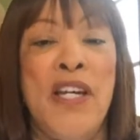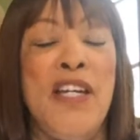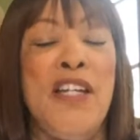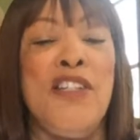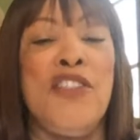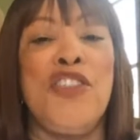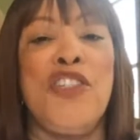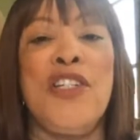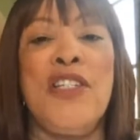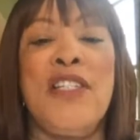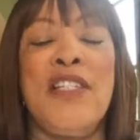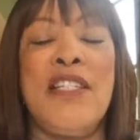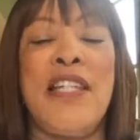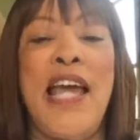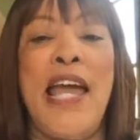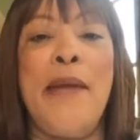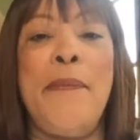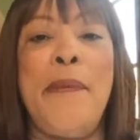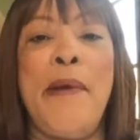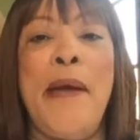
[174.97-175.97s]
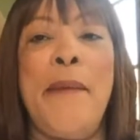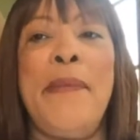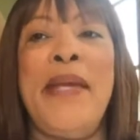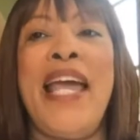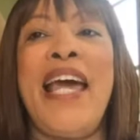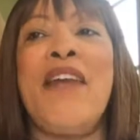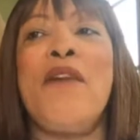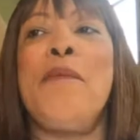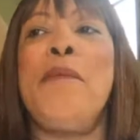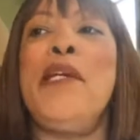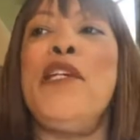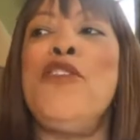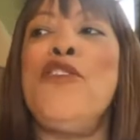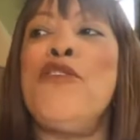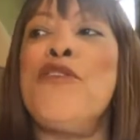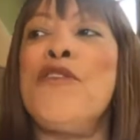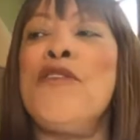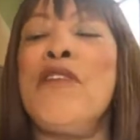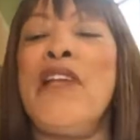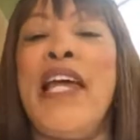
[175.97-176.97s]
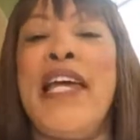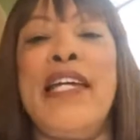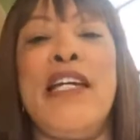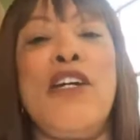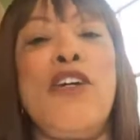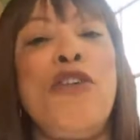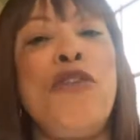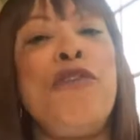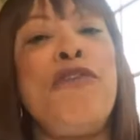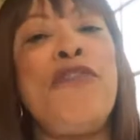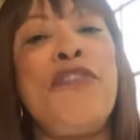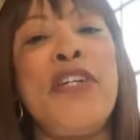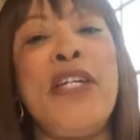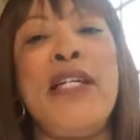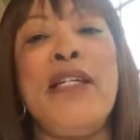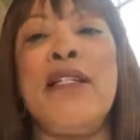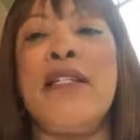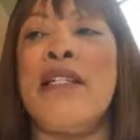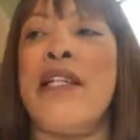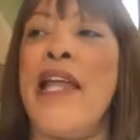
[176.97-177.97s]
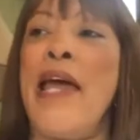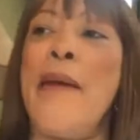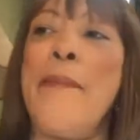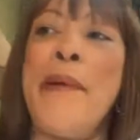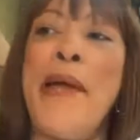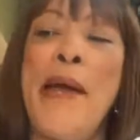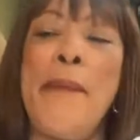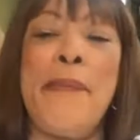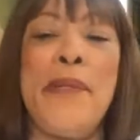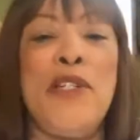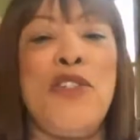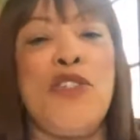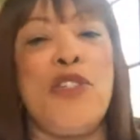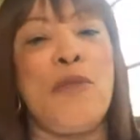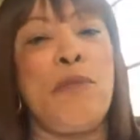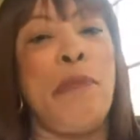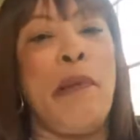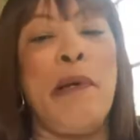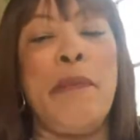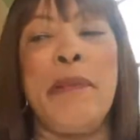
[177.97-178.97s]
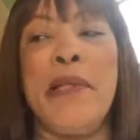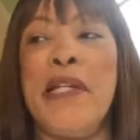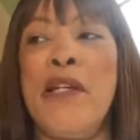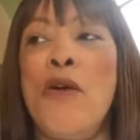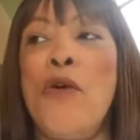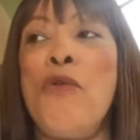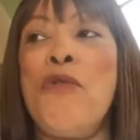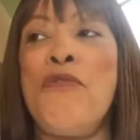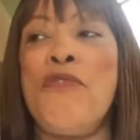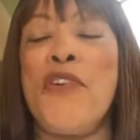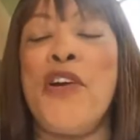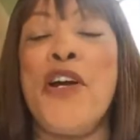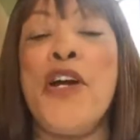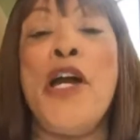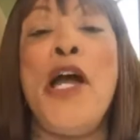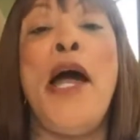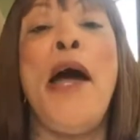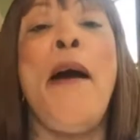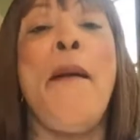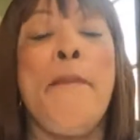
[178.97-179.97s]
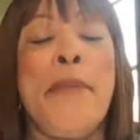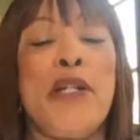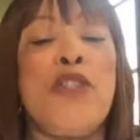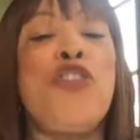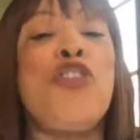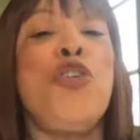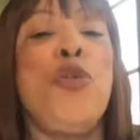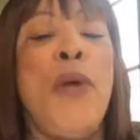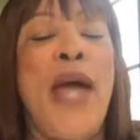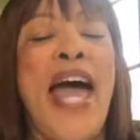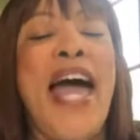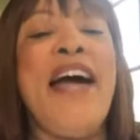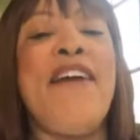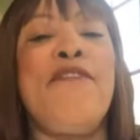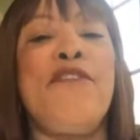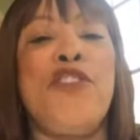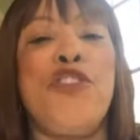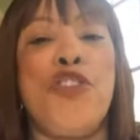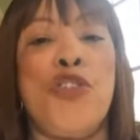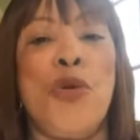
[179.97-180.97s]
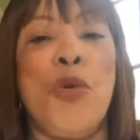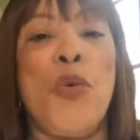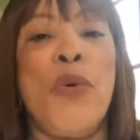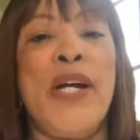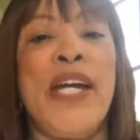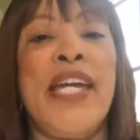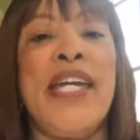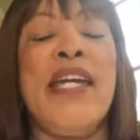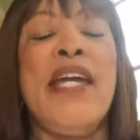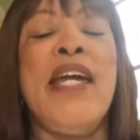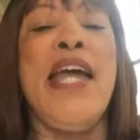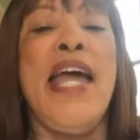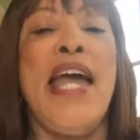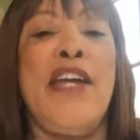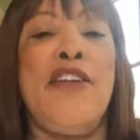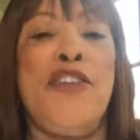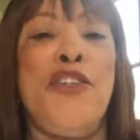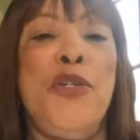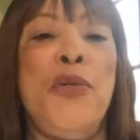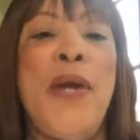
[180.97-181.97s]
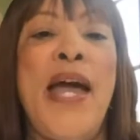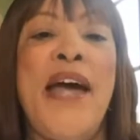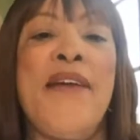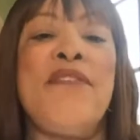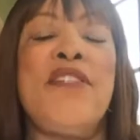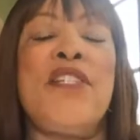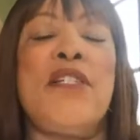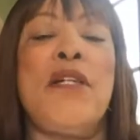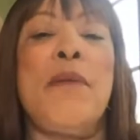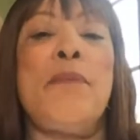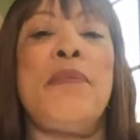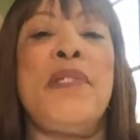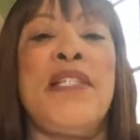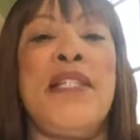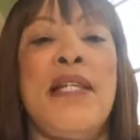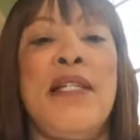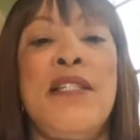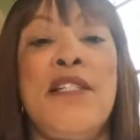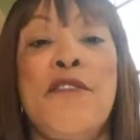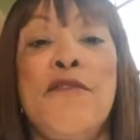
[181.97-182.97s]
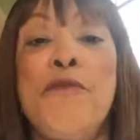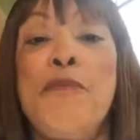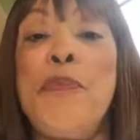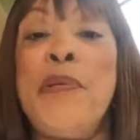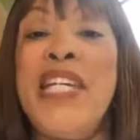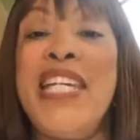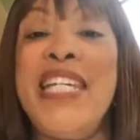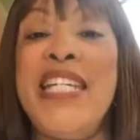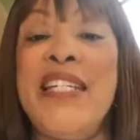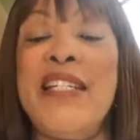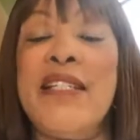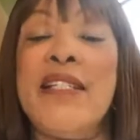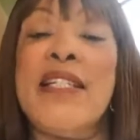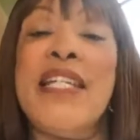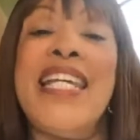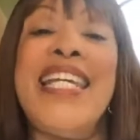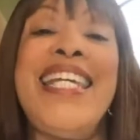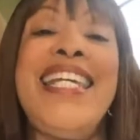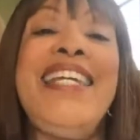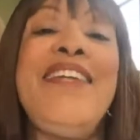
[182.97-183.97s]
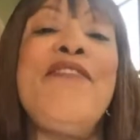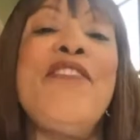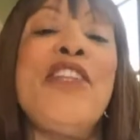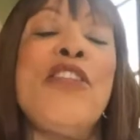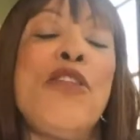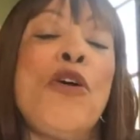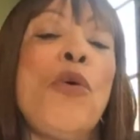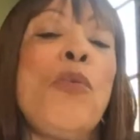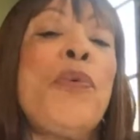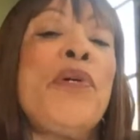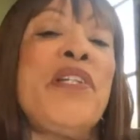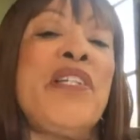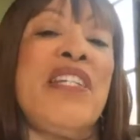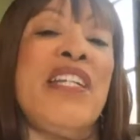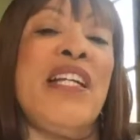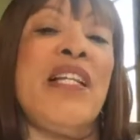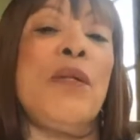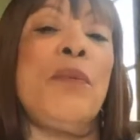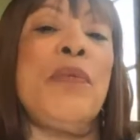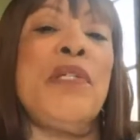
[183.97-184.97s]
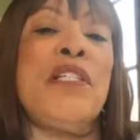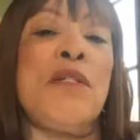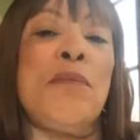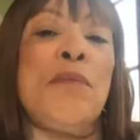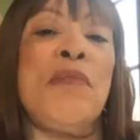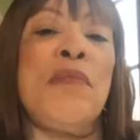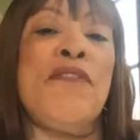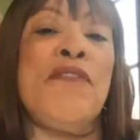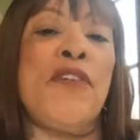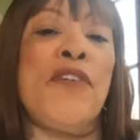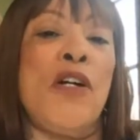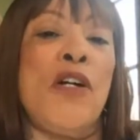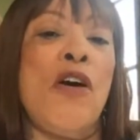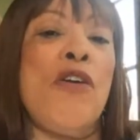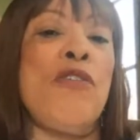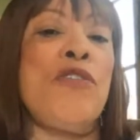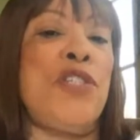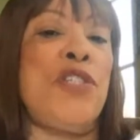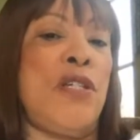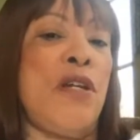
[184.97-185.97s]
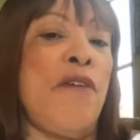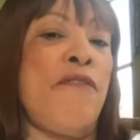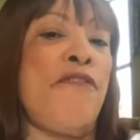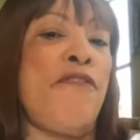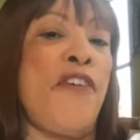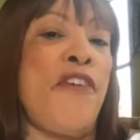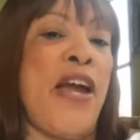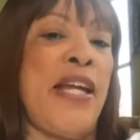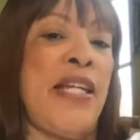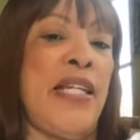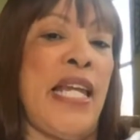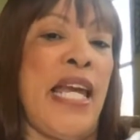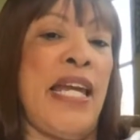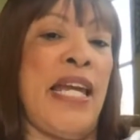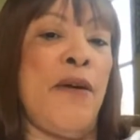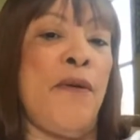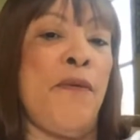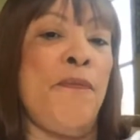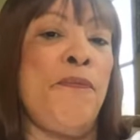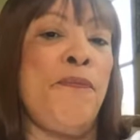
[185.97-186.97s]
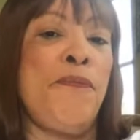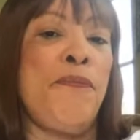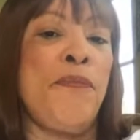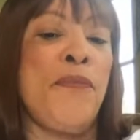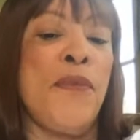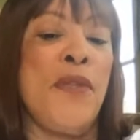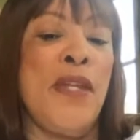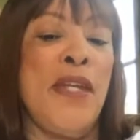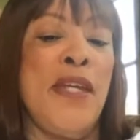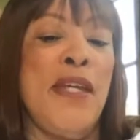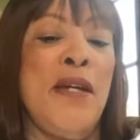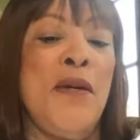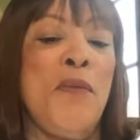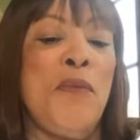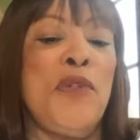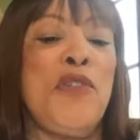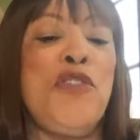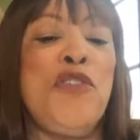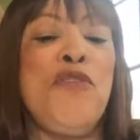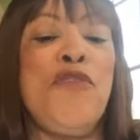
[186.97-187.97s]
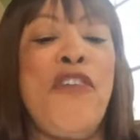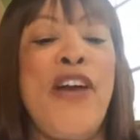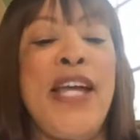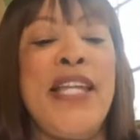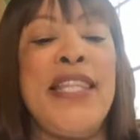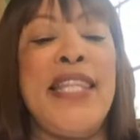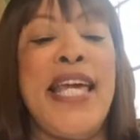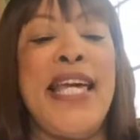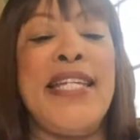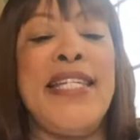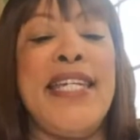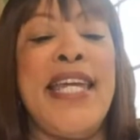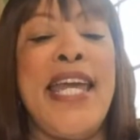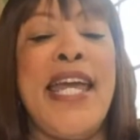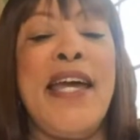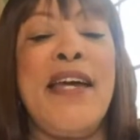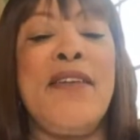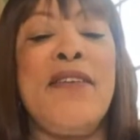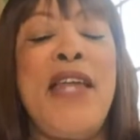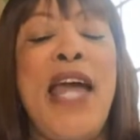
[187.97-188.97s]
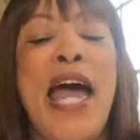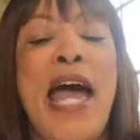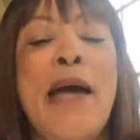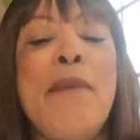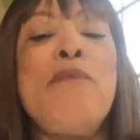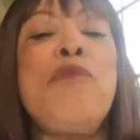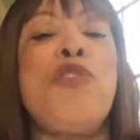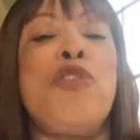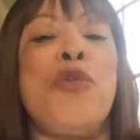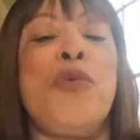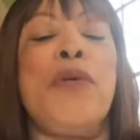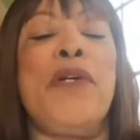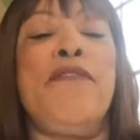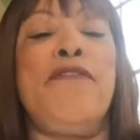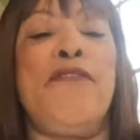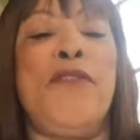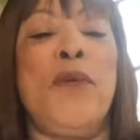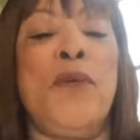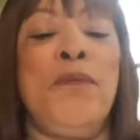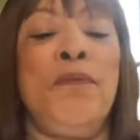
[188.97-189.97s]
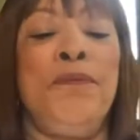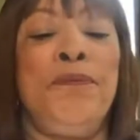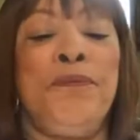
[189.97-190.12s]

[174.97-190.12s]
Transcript: Just type at me. I don't mean you're like goofy, slap happy, just bubbling over, but you have joy and you have some sense of peace, even though we're dealing with some difficult stuff right now. Would you write that down? I'm joyful.